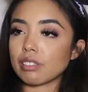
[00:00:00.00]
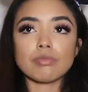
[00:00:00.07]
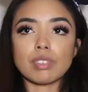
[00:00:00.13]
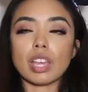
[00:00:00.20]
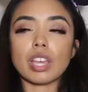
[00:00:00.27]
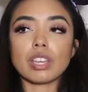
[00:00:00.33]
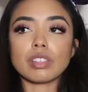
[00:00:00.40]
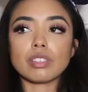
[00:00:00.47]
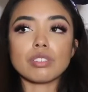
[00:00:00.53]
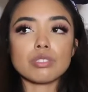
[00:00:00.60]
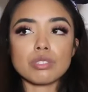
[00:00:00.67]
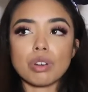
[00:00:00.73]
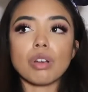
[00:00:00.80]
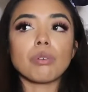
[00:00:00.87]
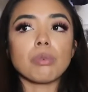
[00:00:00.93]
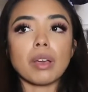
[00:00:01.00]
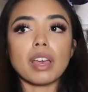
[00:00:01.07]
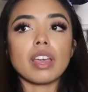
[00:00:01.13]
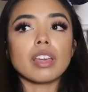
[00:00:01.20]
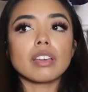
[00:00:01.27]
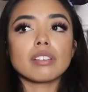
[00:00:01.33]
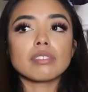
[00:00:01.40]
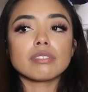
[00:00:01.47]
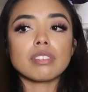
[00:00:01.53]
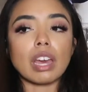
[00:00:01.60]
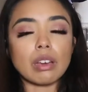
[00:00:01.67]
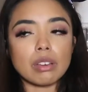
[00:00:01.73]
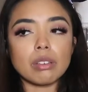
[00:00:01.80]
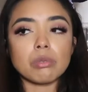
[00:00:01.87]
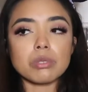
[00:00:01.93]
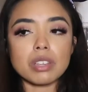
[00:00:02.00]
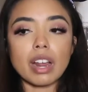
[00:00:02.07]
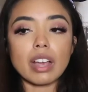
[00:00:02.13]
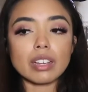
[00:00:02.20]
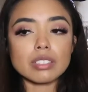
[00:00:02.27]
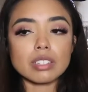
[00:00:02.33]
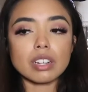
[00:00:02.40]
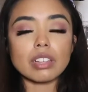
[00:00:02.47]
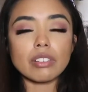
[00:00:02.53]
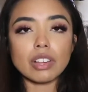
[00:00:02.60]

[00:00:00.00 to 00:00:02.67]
Like, there's no way that it was an accident.